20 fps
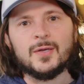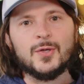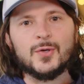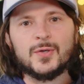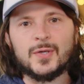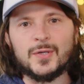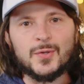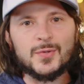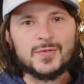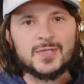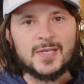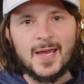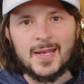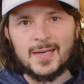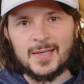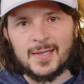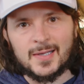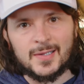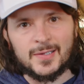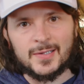You can use
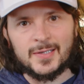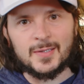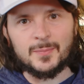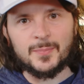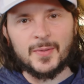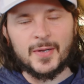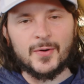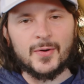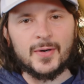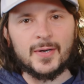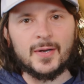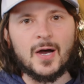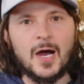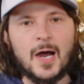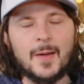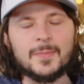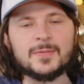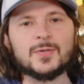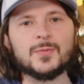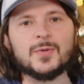any clean bittering
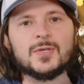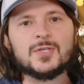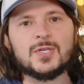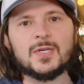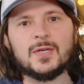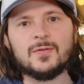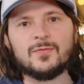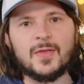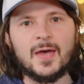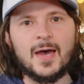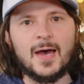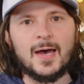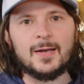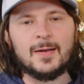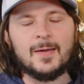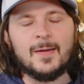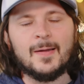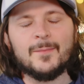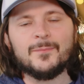hop to achieve that.